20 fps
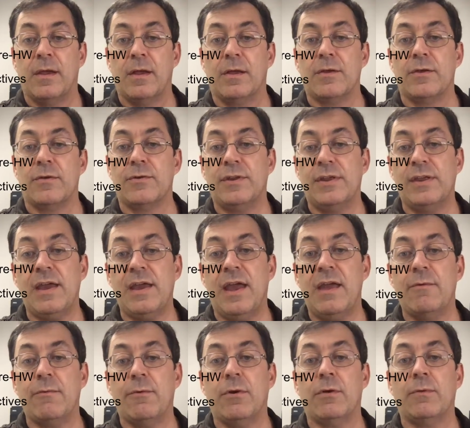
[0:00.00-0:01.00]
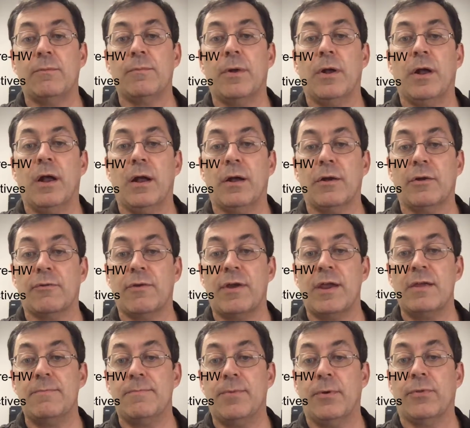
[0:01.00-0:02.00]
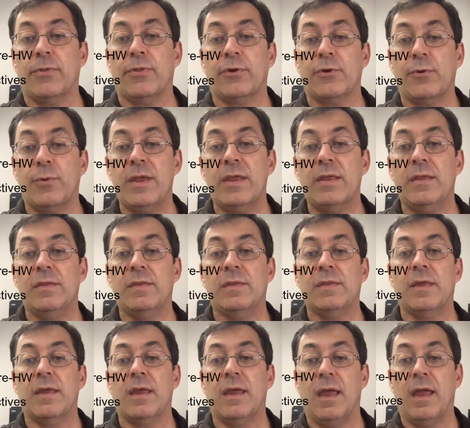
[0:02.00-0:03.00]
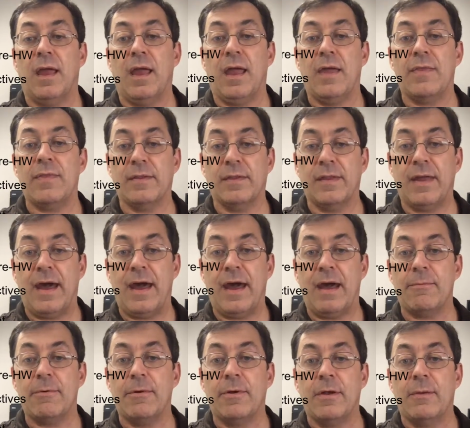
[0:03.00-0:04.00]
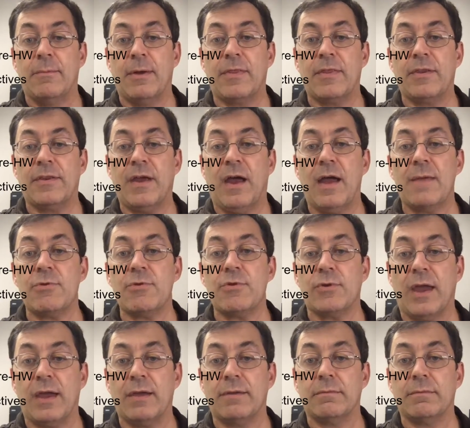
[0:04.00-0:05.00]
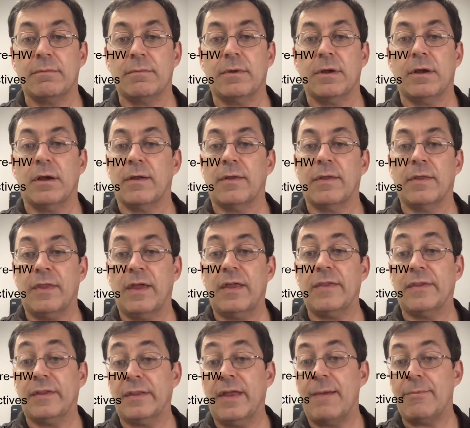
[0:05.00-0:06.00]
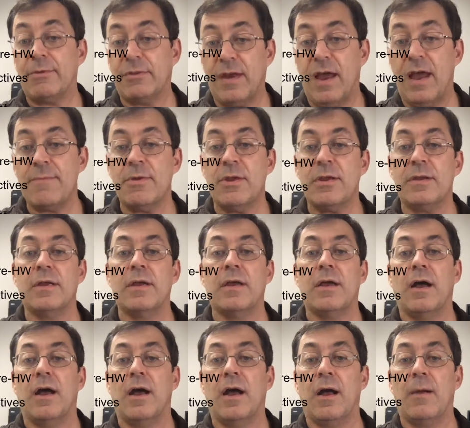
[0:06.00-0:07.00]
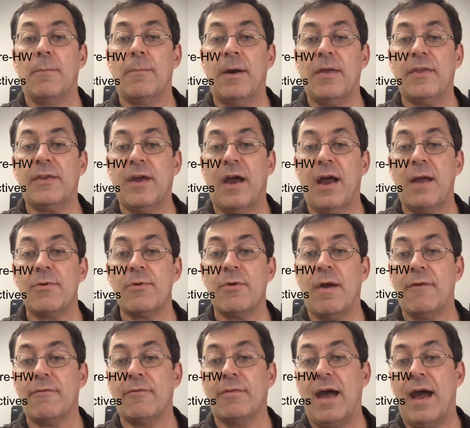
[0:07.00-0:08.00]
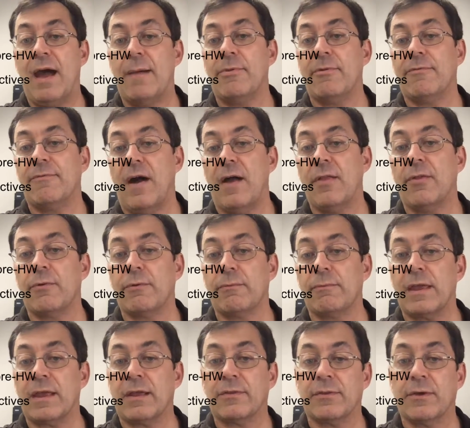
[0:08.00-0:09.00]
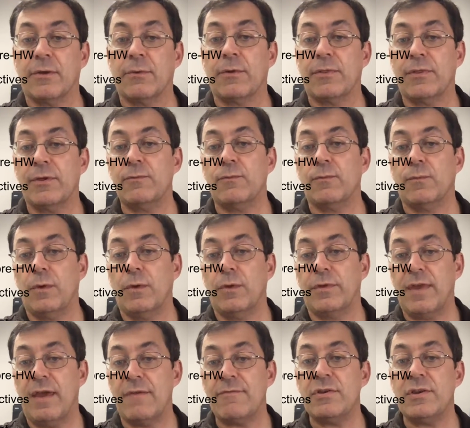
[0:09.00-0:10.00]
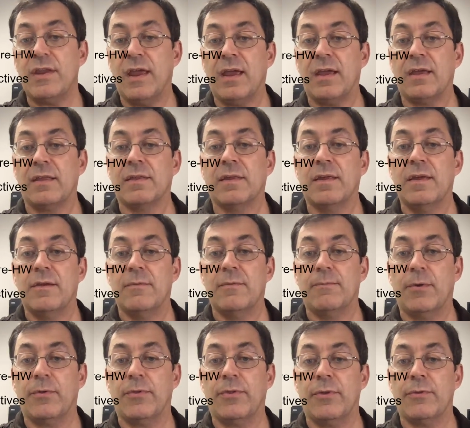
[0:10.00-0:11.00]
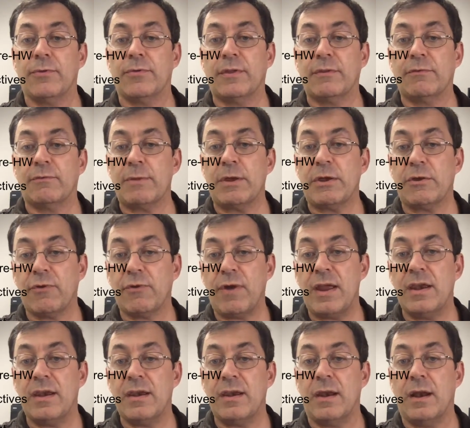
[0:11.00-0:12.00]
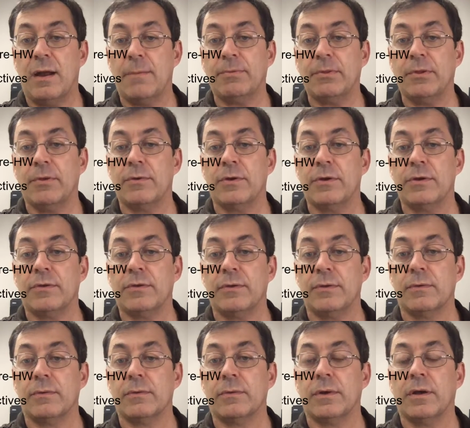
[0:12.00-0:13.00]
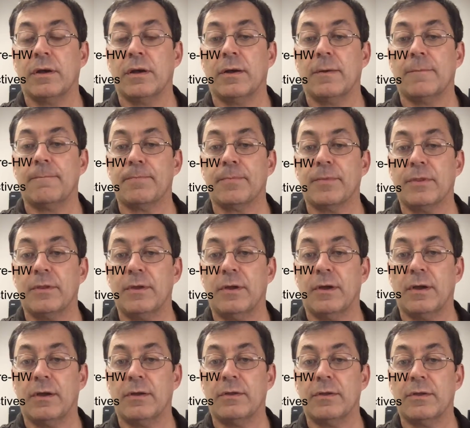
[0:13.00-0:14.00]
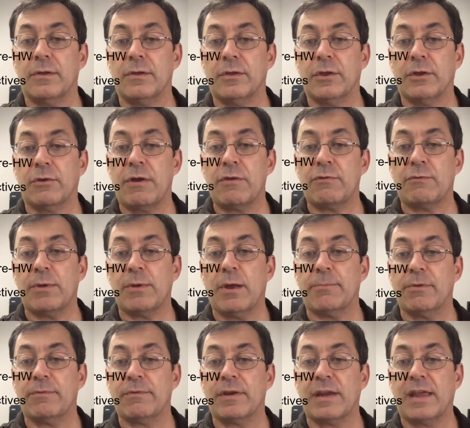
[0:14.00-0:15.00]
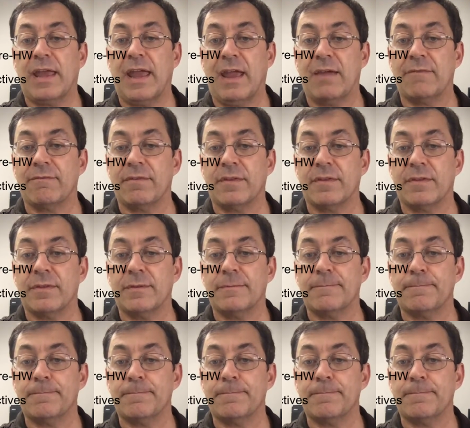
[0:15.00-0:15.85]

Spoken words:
Your TA will grade both the quiz and the lab by the time you get the lab assignment by the time you have lab the following week. So within 7 days, both of those things will be graded and uploaded to the grades will be uploaded to Canvas.